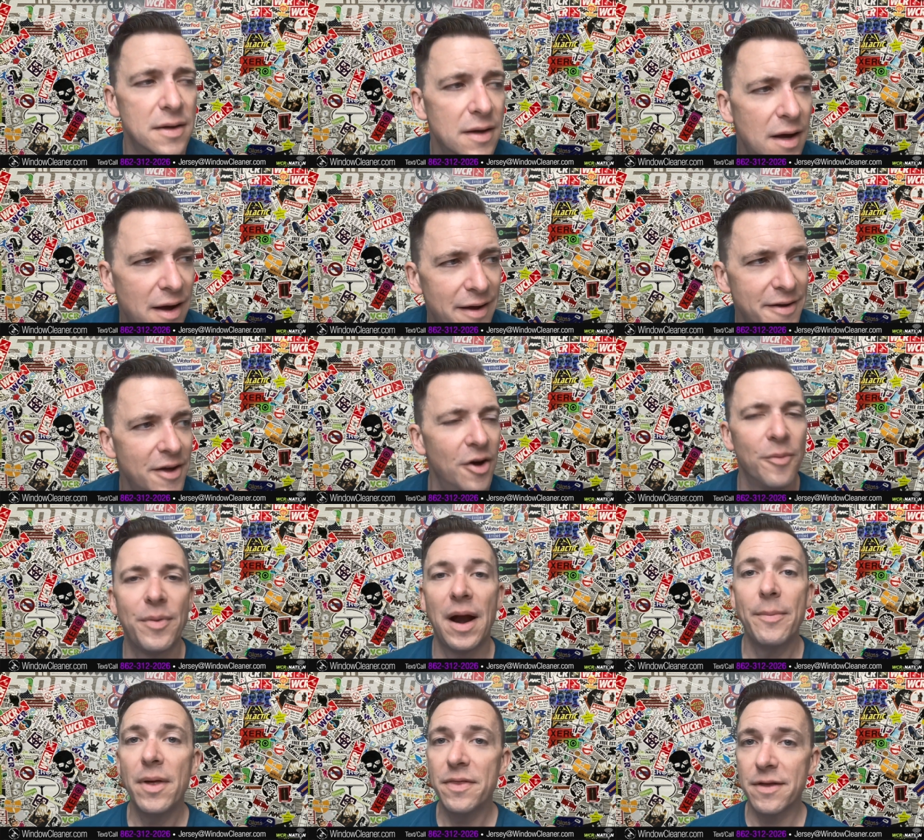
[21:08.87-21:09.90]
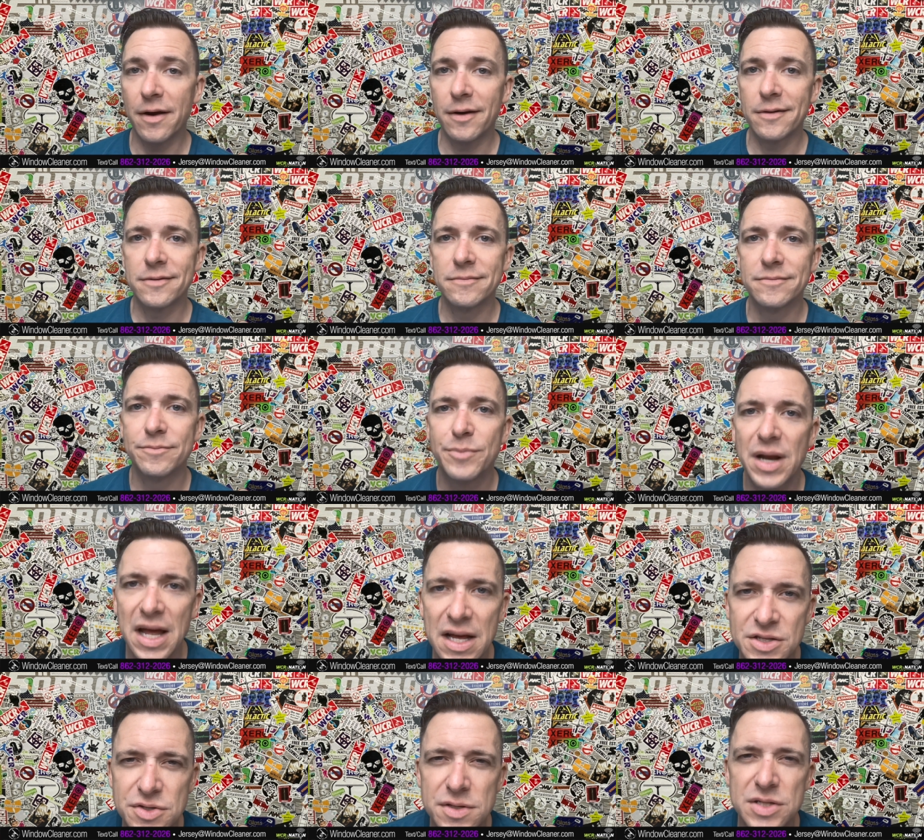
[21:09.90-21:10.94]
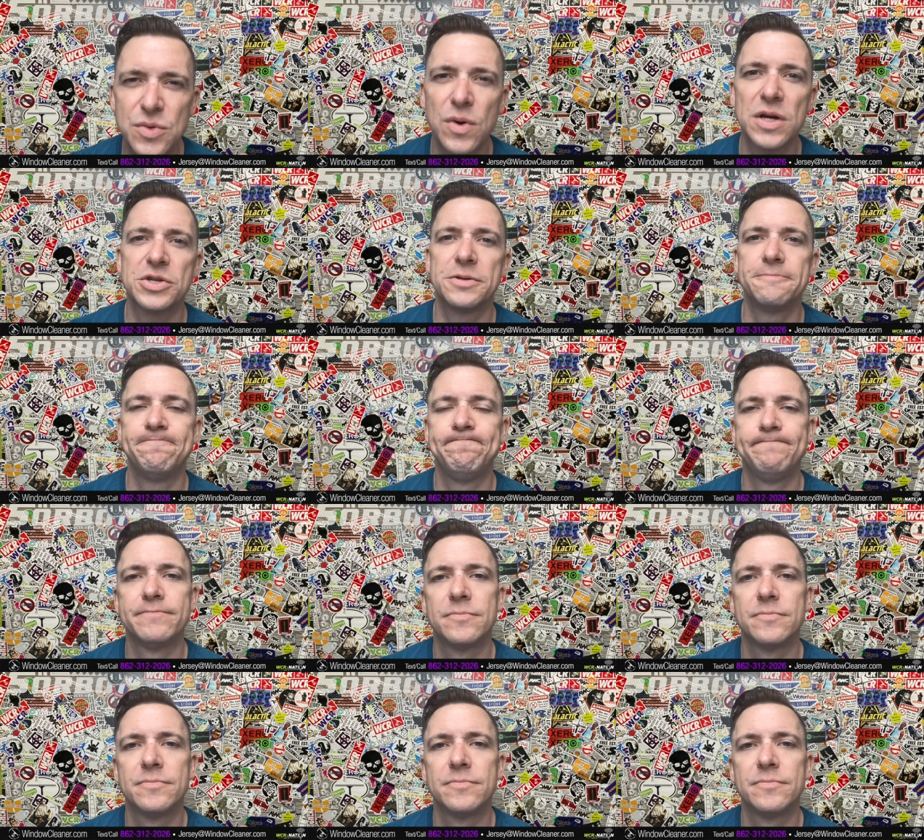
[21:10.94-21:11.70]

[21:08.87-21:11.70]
Uh, no, but I'm not there. But answer this question